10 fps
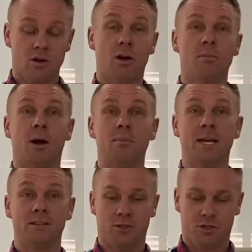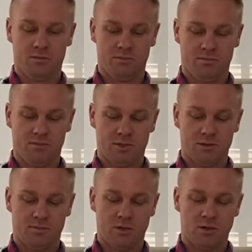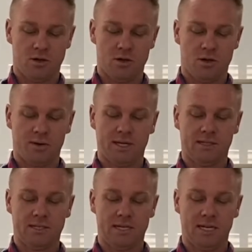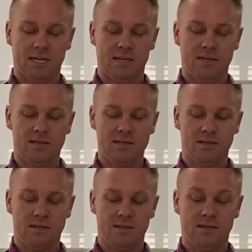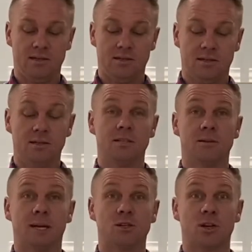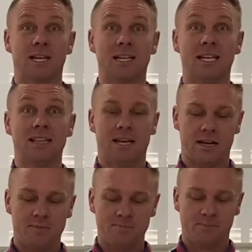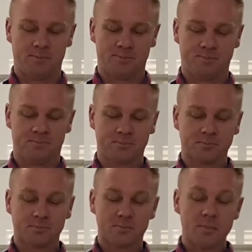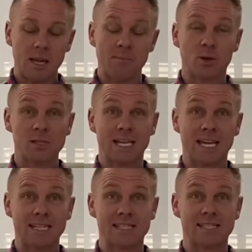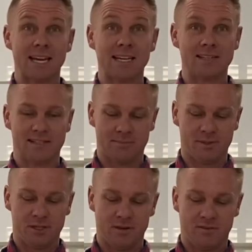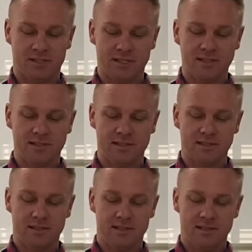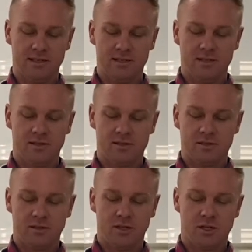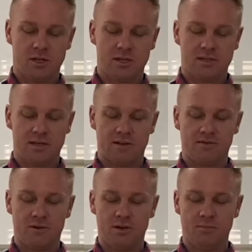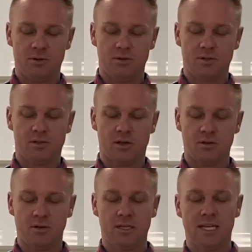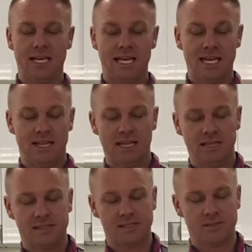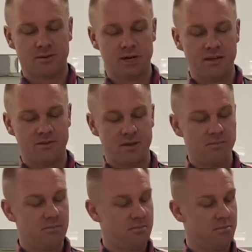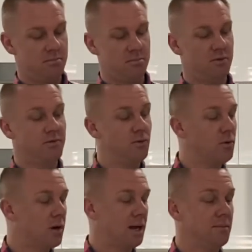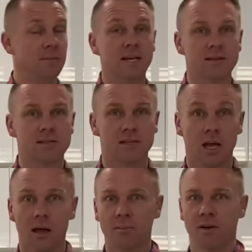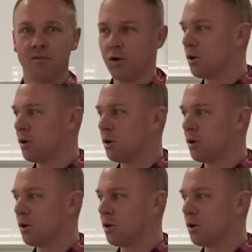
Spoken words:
on my bench. So I'm going to need to make sure I clean that up. because it can stain some surfaces. So just after I do the salt, there's 3 of them. Before I mix, and very